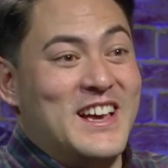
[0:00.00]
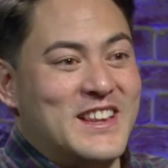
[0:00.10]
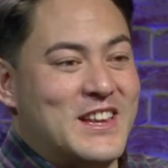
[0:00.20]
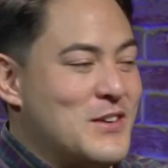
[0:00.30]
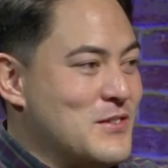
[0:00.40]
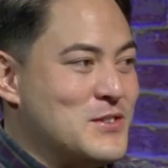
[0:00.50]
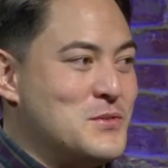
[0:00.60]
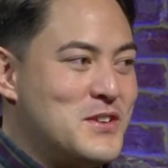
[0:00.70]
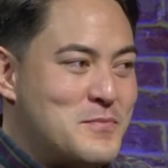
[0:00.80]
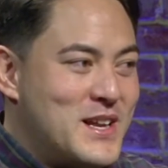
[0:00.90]
that there
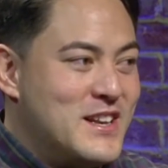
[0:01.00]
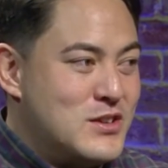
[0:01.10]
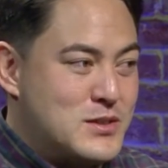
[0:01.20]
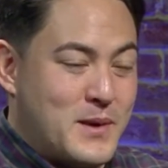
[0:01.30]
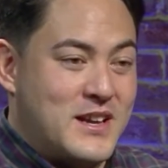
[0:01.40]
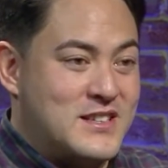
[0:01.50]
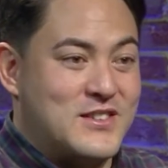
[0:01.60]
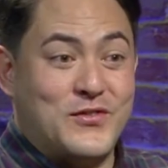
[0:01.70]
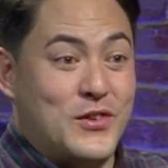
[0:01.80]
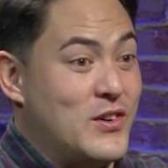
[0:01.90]
would have been no space
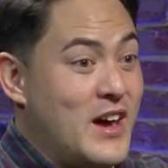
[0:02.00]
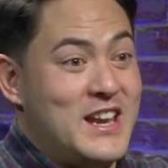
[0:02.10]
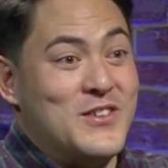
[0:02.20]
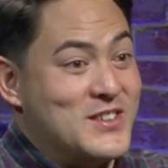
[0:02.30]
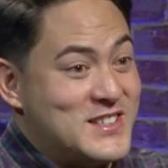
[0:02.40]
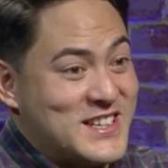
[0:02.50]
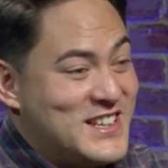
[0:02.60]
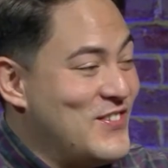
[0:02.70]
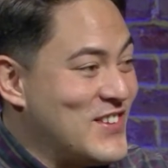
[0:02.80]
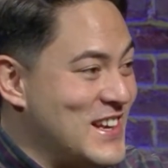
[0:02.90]
for anyone
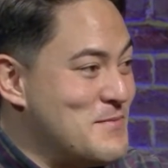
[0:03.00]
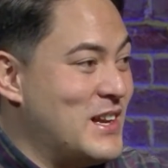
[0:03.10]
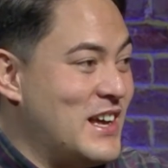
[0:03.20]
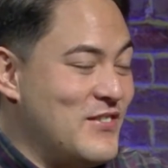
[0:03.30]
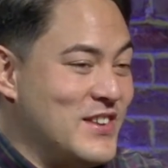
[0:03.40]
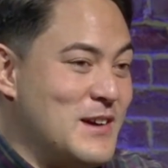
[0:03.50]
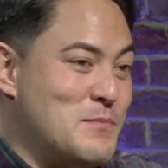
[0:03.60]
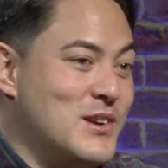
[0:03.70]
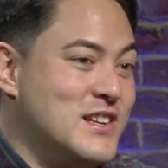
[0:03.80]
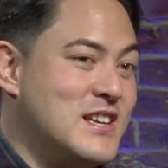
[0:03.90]
significant in my life at that
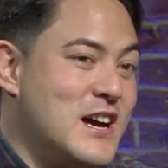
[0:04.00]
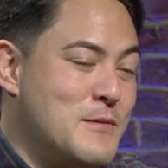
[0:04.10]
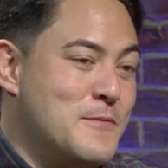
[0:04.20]
point in time.